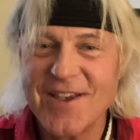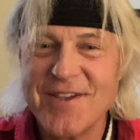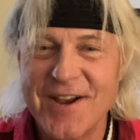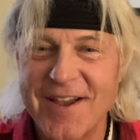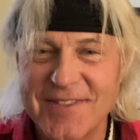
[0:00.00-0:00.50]
how
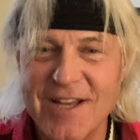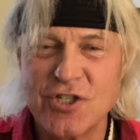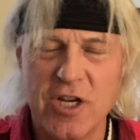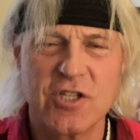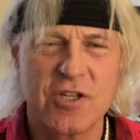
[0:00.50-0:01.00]
you got that
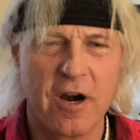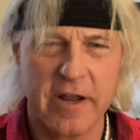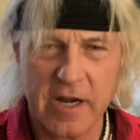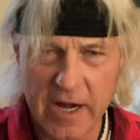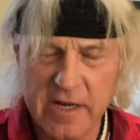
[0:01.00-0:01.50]
shit
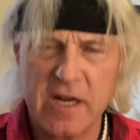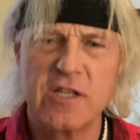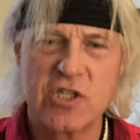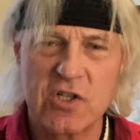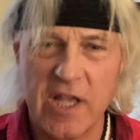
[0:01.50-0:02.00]
started. It
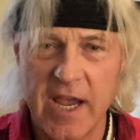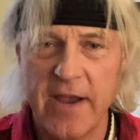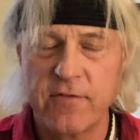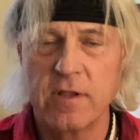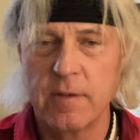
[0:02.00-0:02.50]

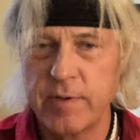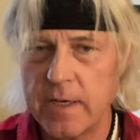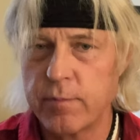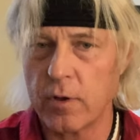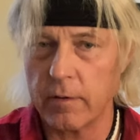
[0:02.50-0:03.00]
enslaved the
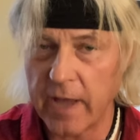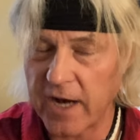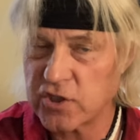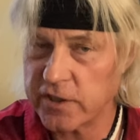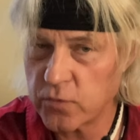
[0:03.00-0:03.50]
people.
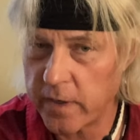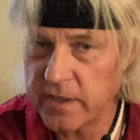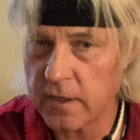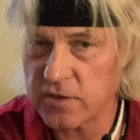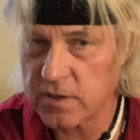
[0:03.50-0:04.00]
Actually, 20
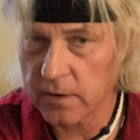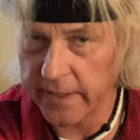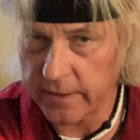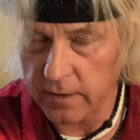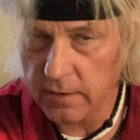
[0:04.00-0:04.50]
years
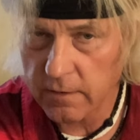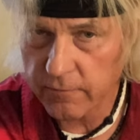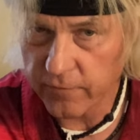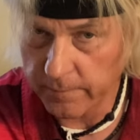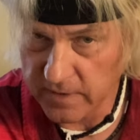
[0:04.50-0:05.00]
later,
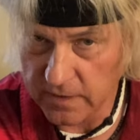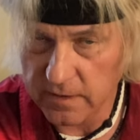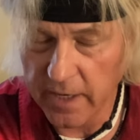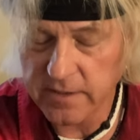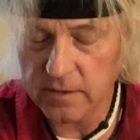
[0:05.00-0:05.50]
from the
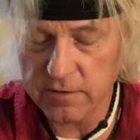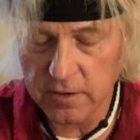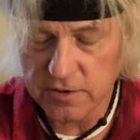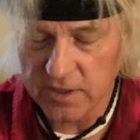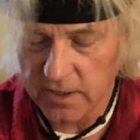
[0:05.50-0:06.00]

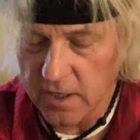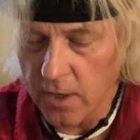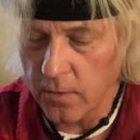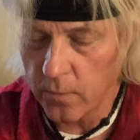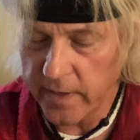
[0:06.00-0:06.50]
1913,
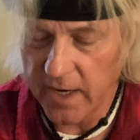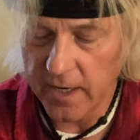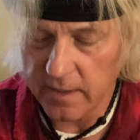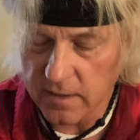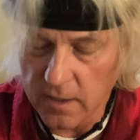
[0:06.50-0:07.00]
we
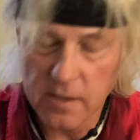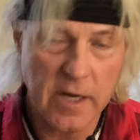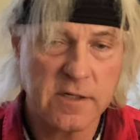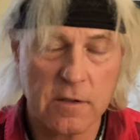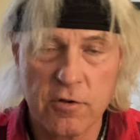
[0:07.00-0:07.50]
had
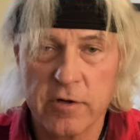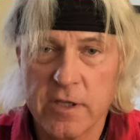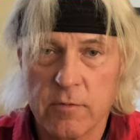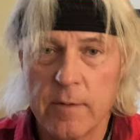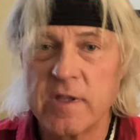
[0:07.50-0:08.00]

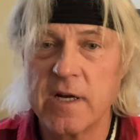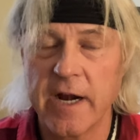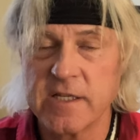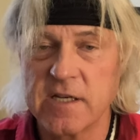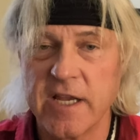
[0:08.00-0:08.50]
1933 when the
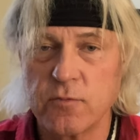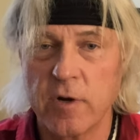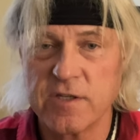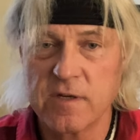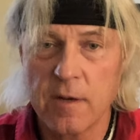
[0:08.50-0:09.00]
United States
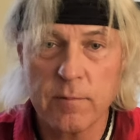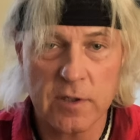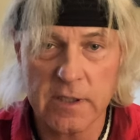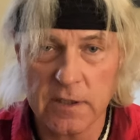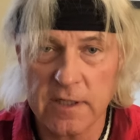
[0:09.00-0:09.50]
was
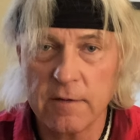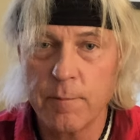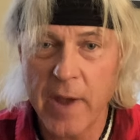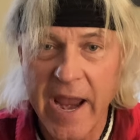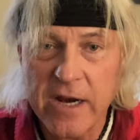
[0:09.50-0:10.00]
completely
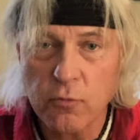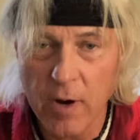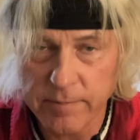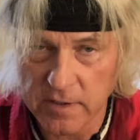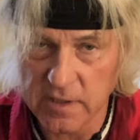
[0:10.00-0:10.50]

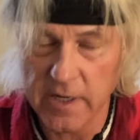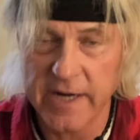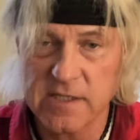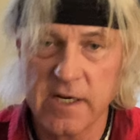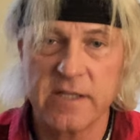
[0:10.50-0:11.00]
bankrupted. The
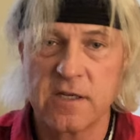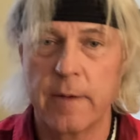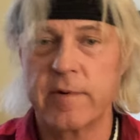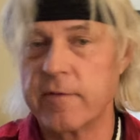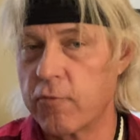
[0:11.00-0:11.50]
United States
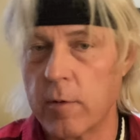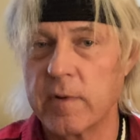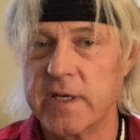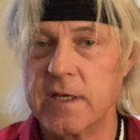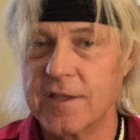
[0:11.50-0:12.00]
Company,
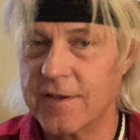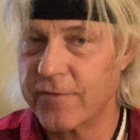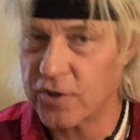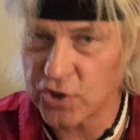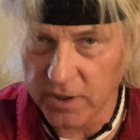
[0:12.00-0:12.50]
formerly the
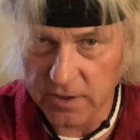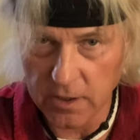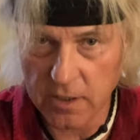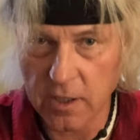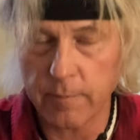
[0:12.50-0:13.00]

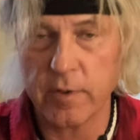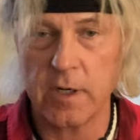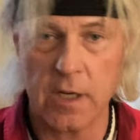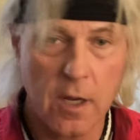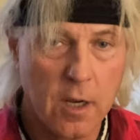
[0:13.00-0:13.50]
Virginia
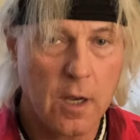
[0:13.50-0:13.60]
Company